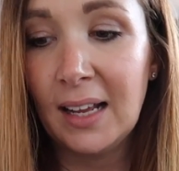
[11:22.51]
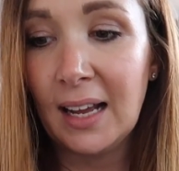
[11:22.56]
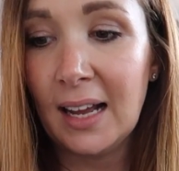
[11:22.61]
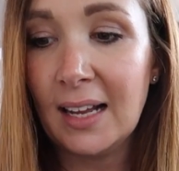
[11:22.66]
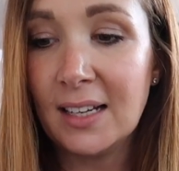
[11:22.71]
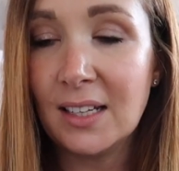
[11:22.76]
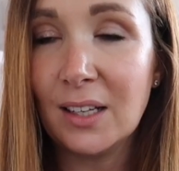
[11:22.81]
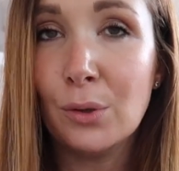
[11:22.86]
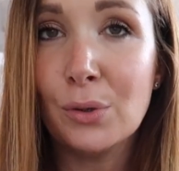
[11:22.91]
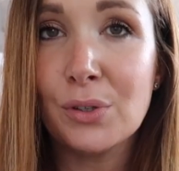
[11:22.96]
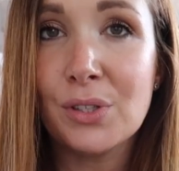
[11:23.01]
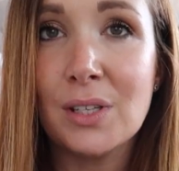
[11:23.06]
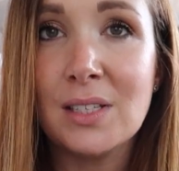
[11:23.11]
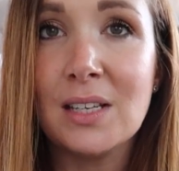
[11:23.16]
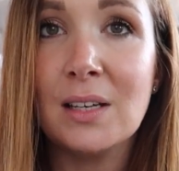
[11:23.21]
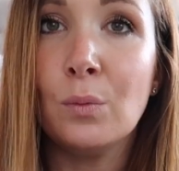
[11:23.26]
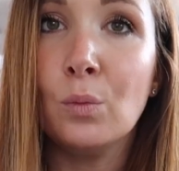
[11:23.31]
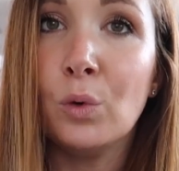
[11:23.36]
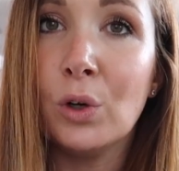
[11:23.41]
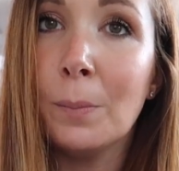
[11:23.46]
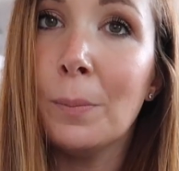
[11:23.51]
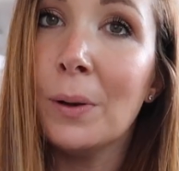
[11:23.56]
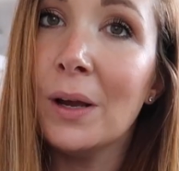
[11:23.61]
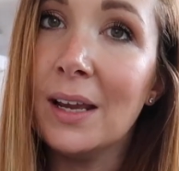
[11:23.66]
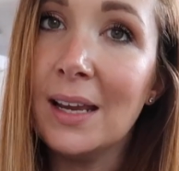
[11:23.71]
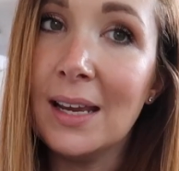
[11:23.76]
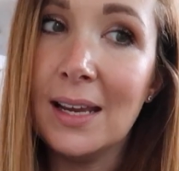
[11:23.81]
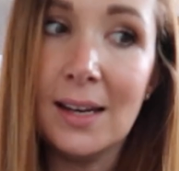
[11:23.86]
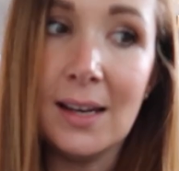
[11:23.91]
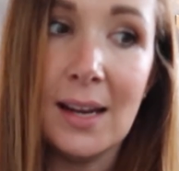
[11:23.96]
And I also didn't want to
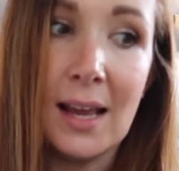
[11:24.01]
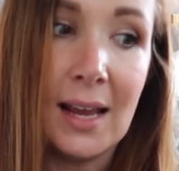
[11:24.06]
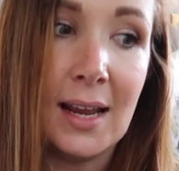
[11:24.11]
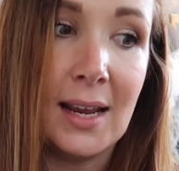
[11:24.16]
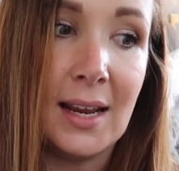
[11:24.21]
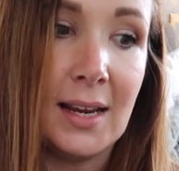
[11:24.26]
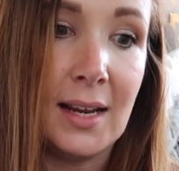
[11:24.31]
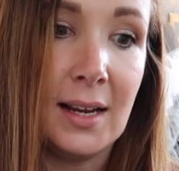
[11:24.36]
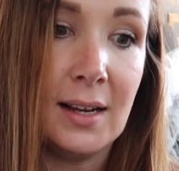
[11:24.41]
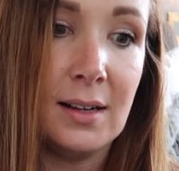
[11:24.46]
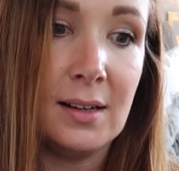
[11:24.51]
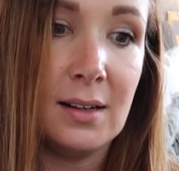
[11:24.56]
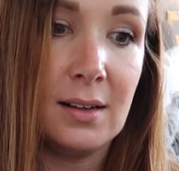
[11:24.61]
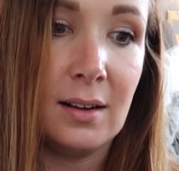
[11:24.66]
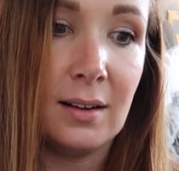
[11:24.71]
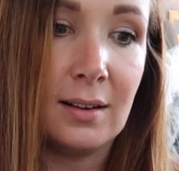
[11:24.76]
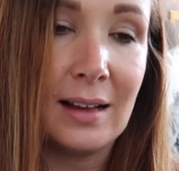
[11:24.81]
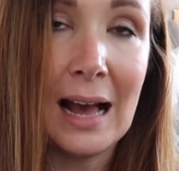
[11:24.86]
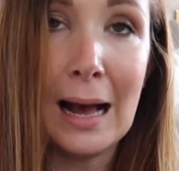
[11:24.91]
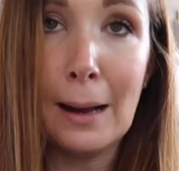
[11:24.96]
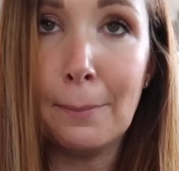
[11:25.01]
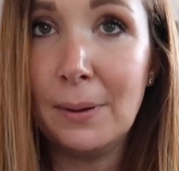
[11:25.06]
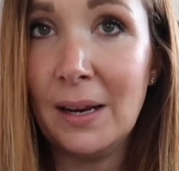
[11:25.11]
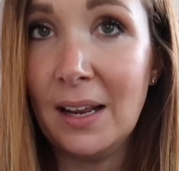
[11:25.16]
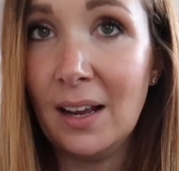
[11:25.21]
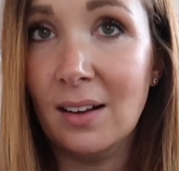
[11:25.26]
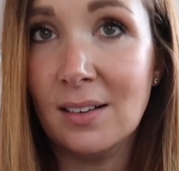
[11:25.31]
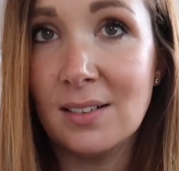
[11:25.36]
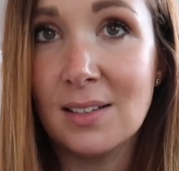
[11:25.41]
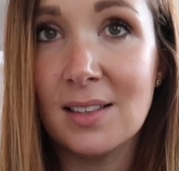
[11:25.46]
put in a
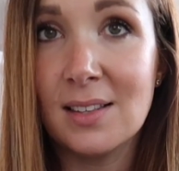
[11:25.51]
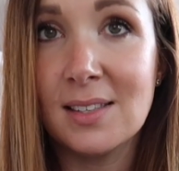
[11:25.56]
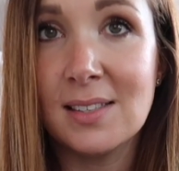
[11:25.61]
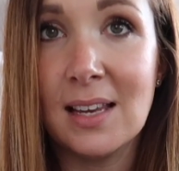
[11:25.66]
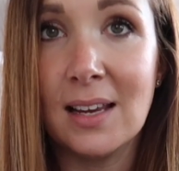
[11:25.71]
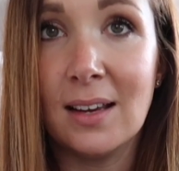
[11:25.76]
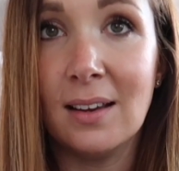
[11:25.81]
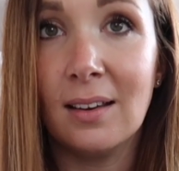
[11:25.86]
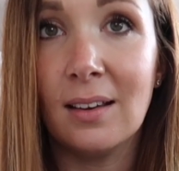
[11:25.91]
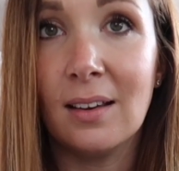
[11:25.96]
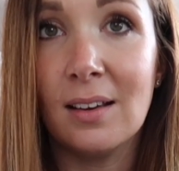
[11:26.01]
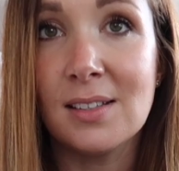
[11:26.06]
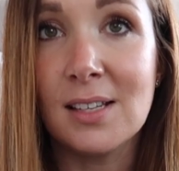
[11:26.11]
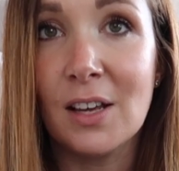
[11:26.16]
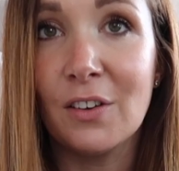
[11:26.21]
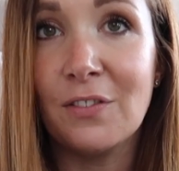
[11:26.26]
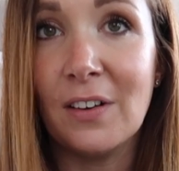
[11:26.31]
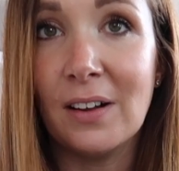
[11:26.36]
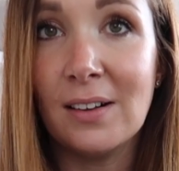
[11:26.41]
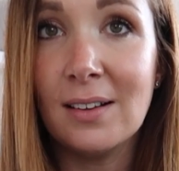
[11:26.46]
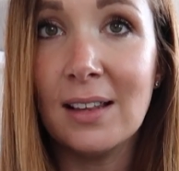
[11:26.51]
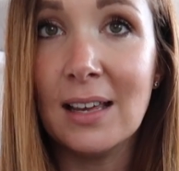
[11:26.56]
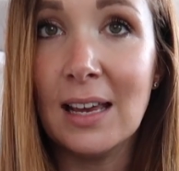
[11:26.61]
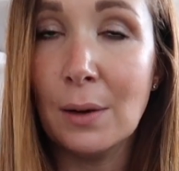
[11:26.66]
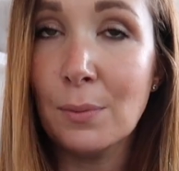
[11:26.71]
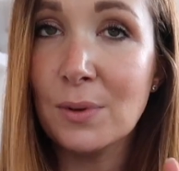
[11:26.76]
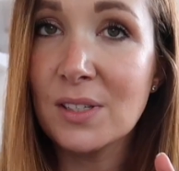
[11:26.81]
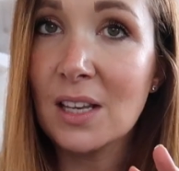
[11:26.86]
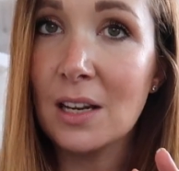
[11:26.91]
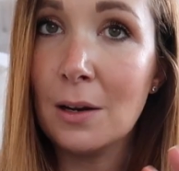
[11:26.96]
cabinet under the sink because I felt
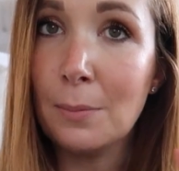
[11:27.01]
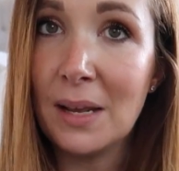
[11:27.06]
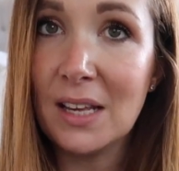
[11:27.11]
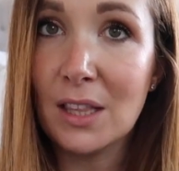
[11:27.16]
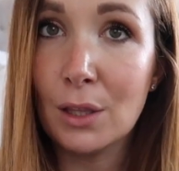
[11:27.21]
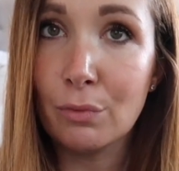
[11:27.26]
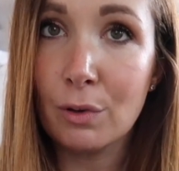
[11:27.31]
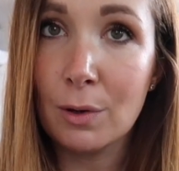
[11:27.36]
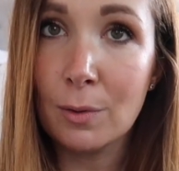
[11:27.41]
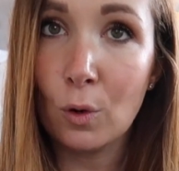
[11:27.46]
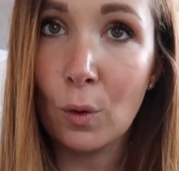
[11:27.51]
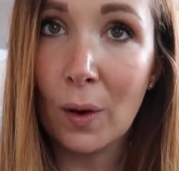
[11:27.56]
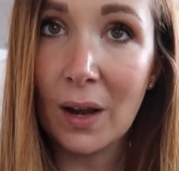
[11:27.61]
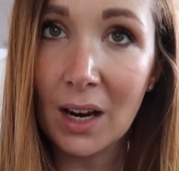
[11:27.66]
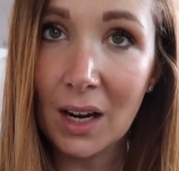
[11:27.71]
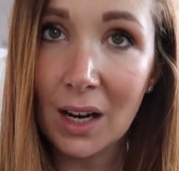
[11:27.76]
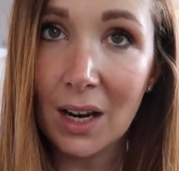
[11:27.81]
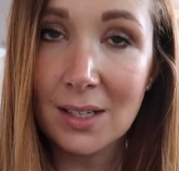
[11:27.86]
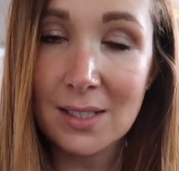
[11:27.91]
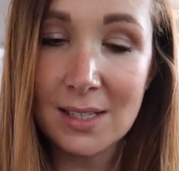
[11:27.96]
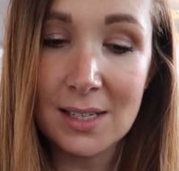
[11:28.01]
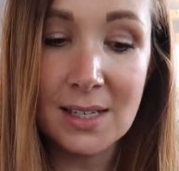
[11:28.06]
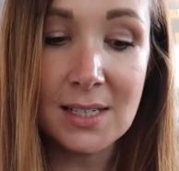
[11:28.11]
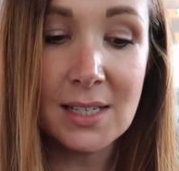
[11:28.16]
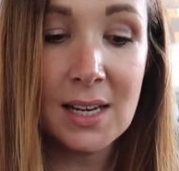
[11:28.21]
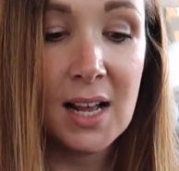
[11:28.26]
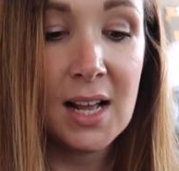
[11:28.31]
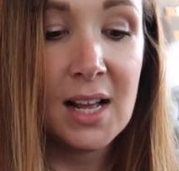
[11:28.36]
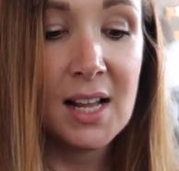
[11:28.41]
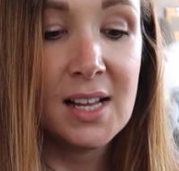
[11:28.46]
it was going to make the room quite cluttered.